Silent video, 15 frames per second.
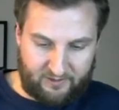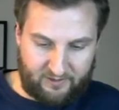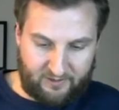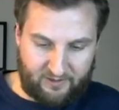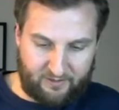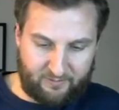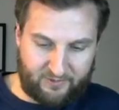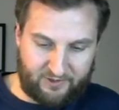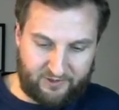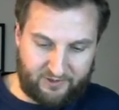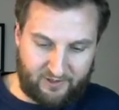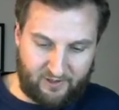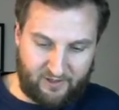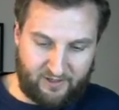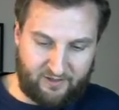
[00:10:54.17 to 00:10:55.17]
times
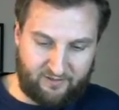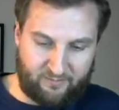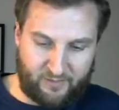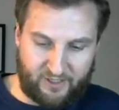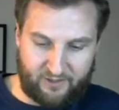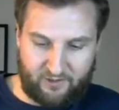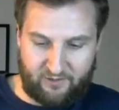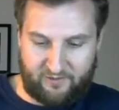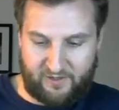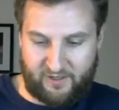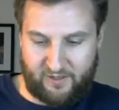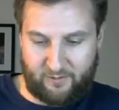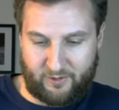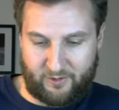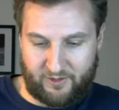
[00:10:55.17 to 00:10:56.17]
sine of my new
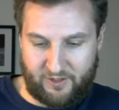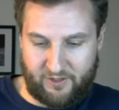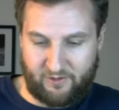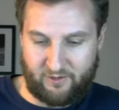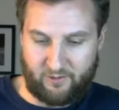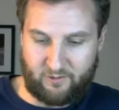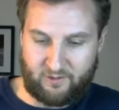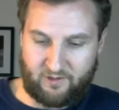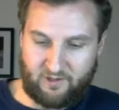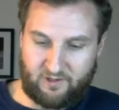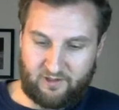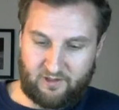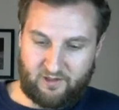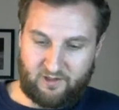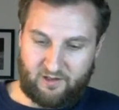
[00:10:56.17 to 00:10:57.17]
variable u,
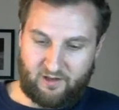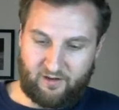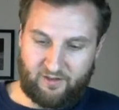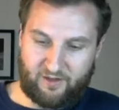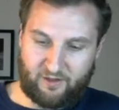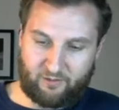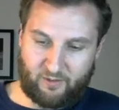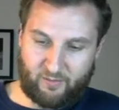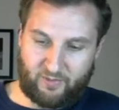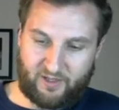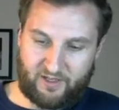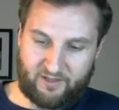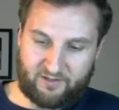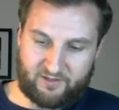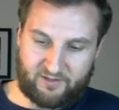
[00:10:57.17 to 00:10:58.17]
and then I'll
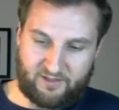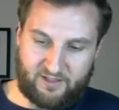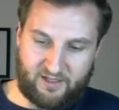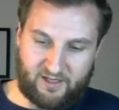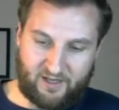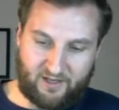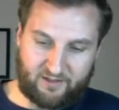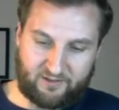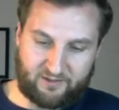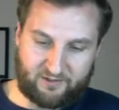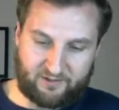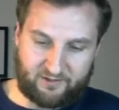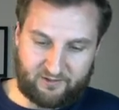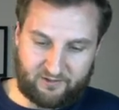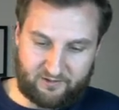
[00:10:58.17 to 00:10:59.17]
replace dx